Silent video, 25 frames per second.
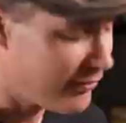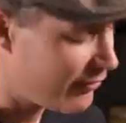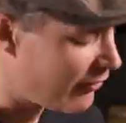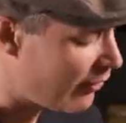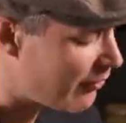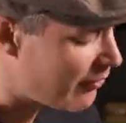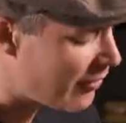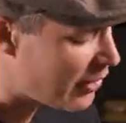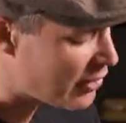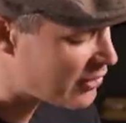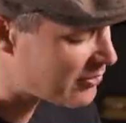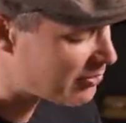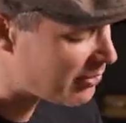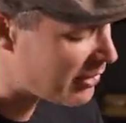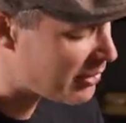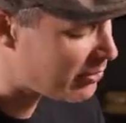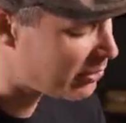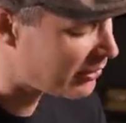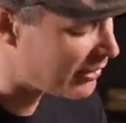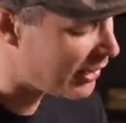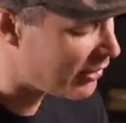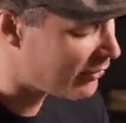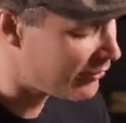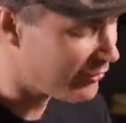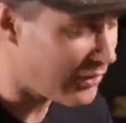For most
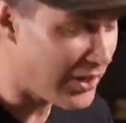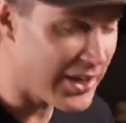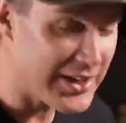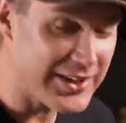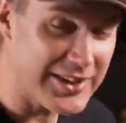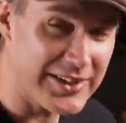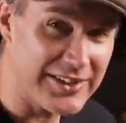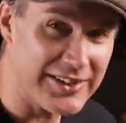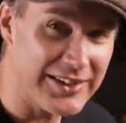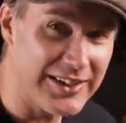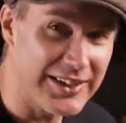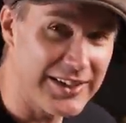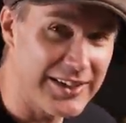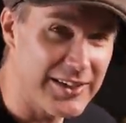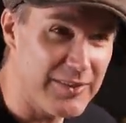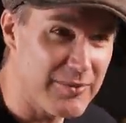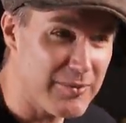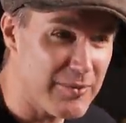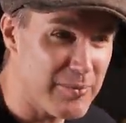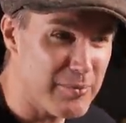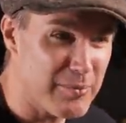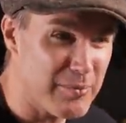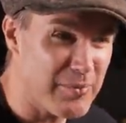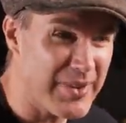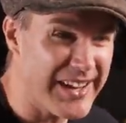people, I'll find it
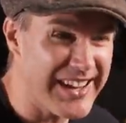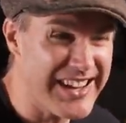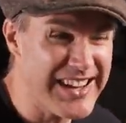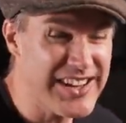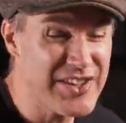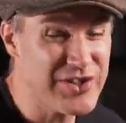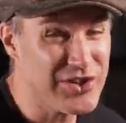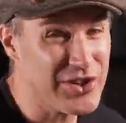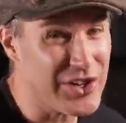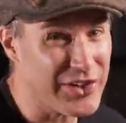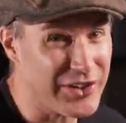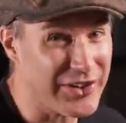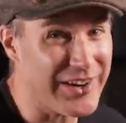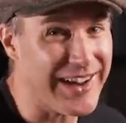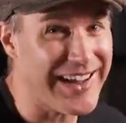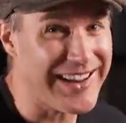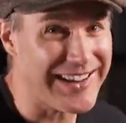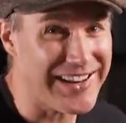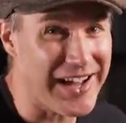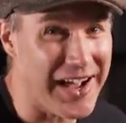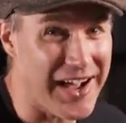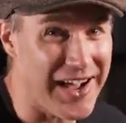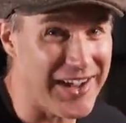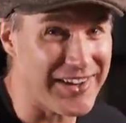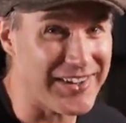easier
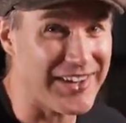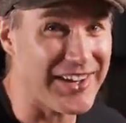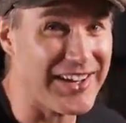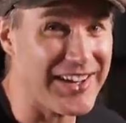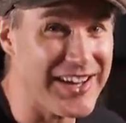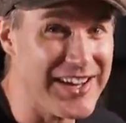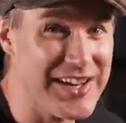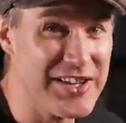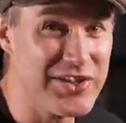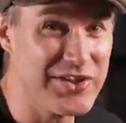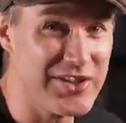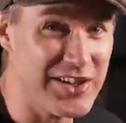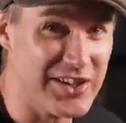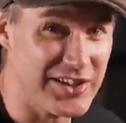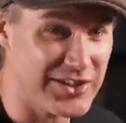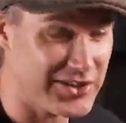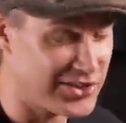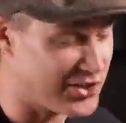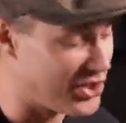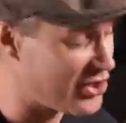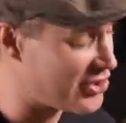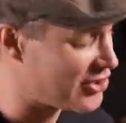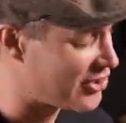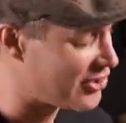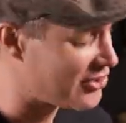and harder. Easier
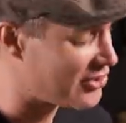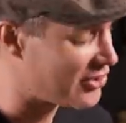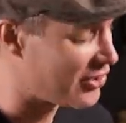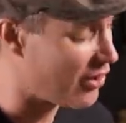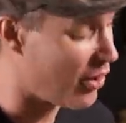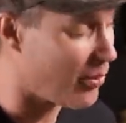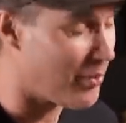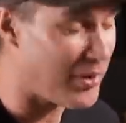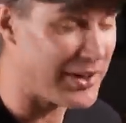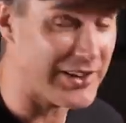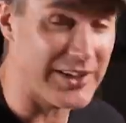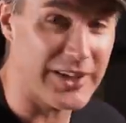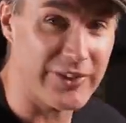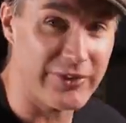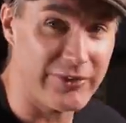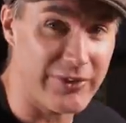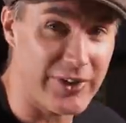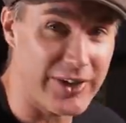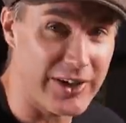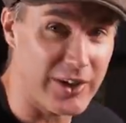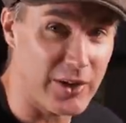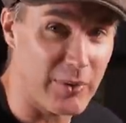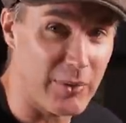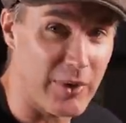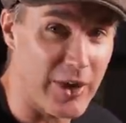just because you've got one less
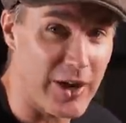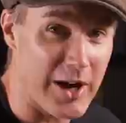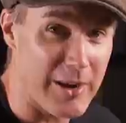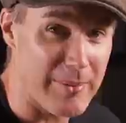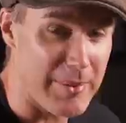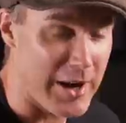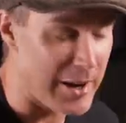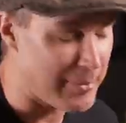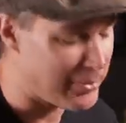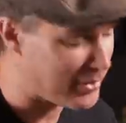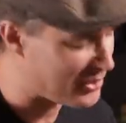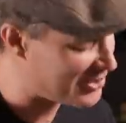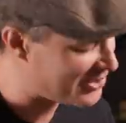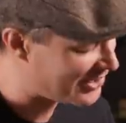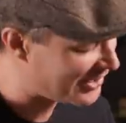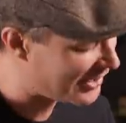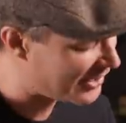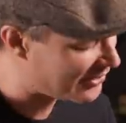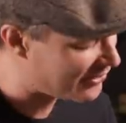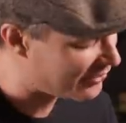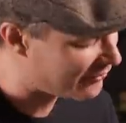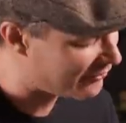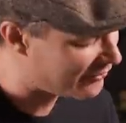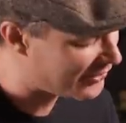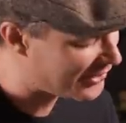finger to worry about, but to
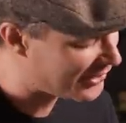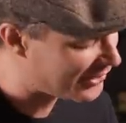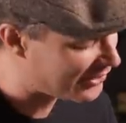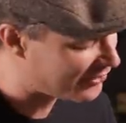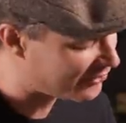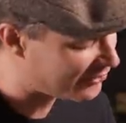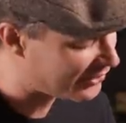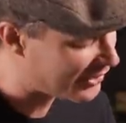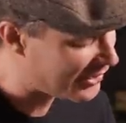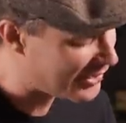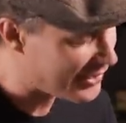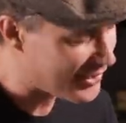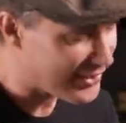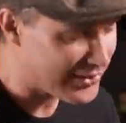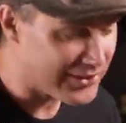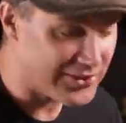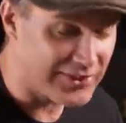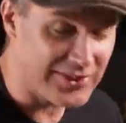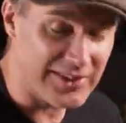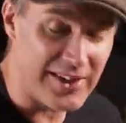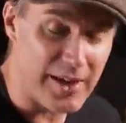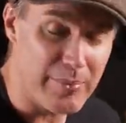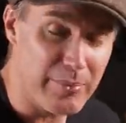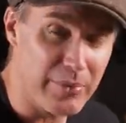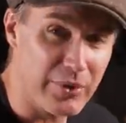get the fingers
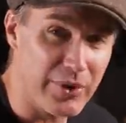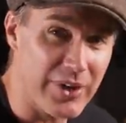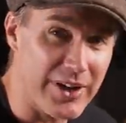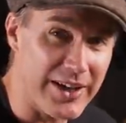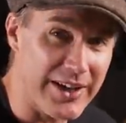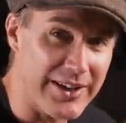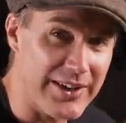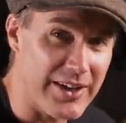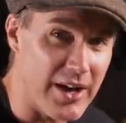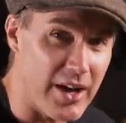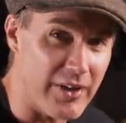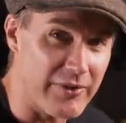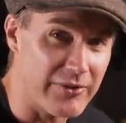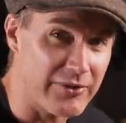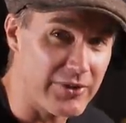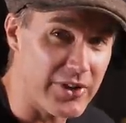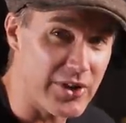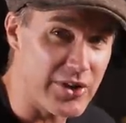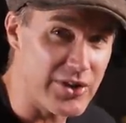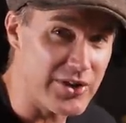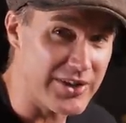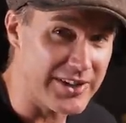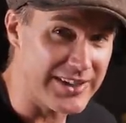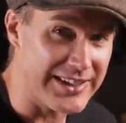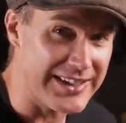separate enough
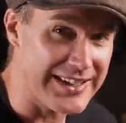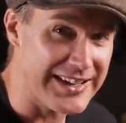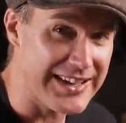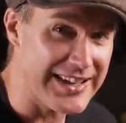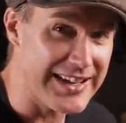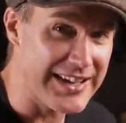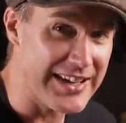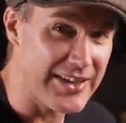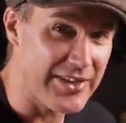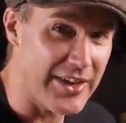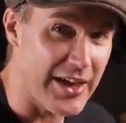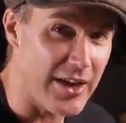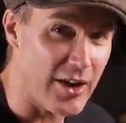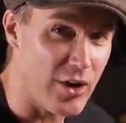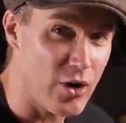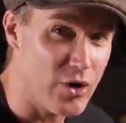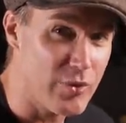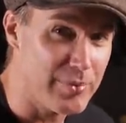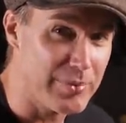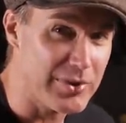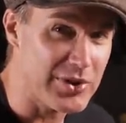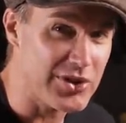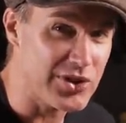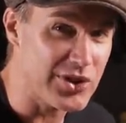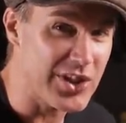that you can hear that
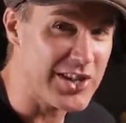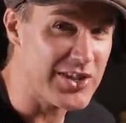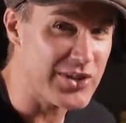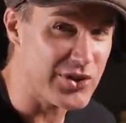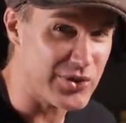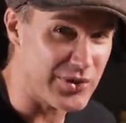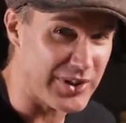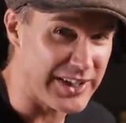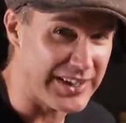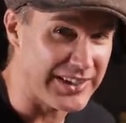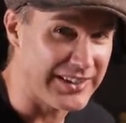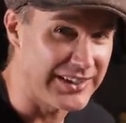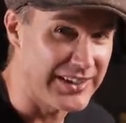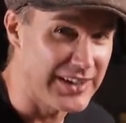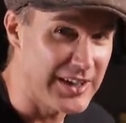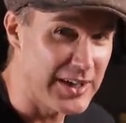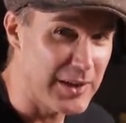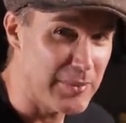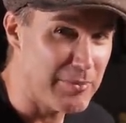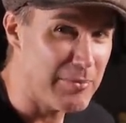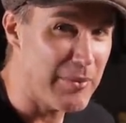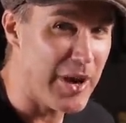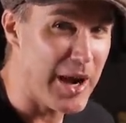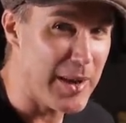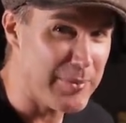open G string
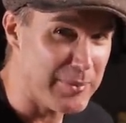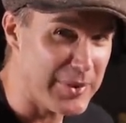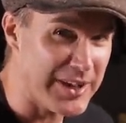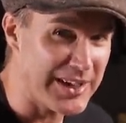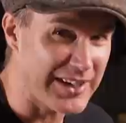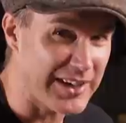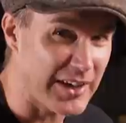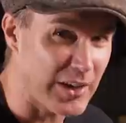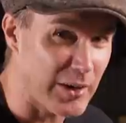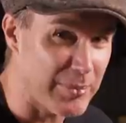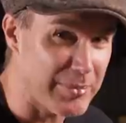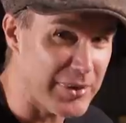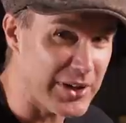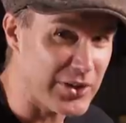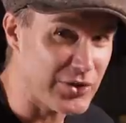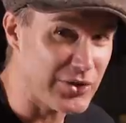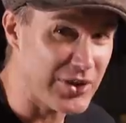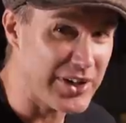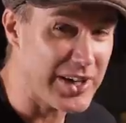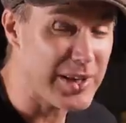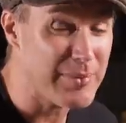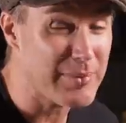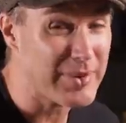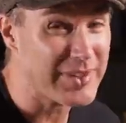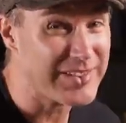might be a little bit
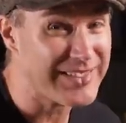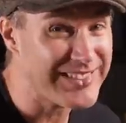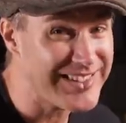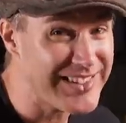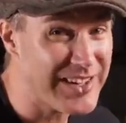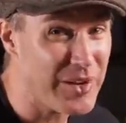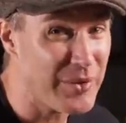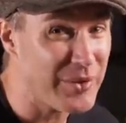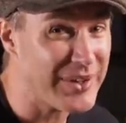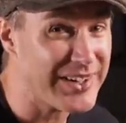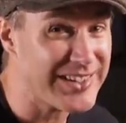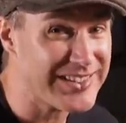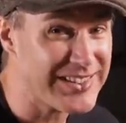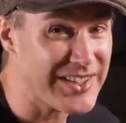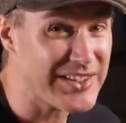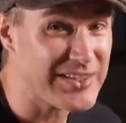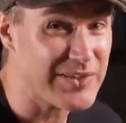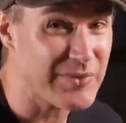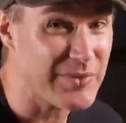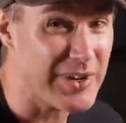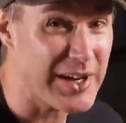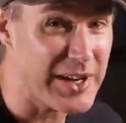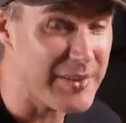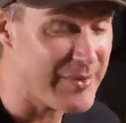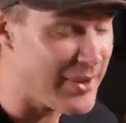tricky, but you know what? It
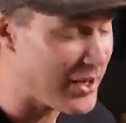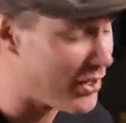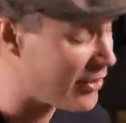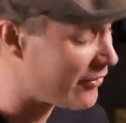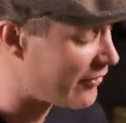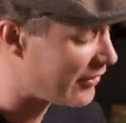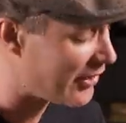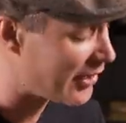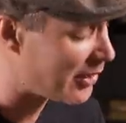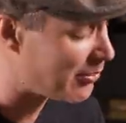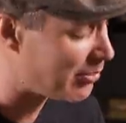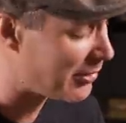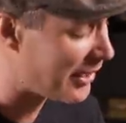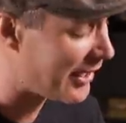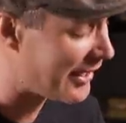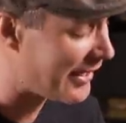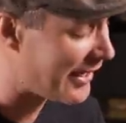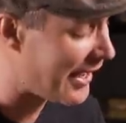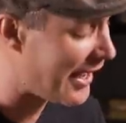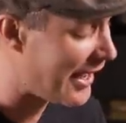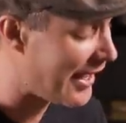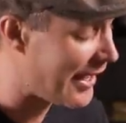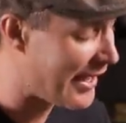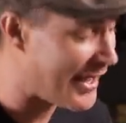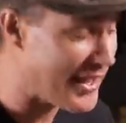doesn't really matter. If you're going to play
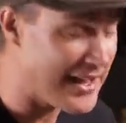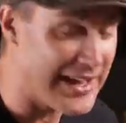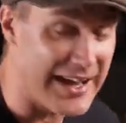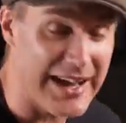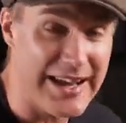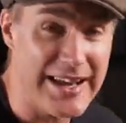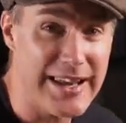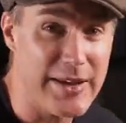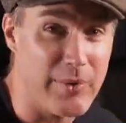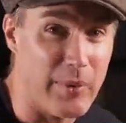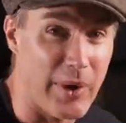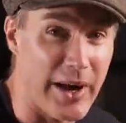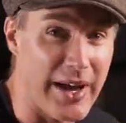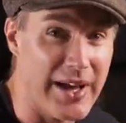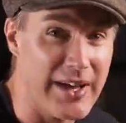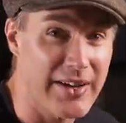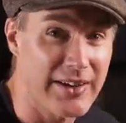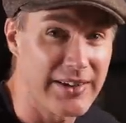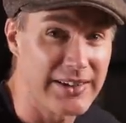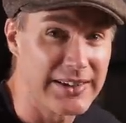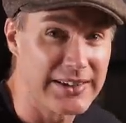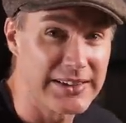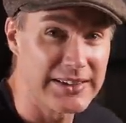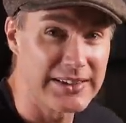an A anyway,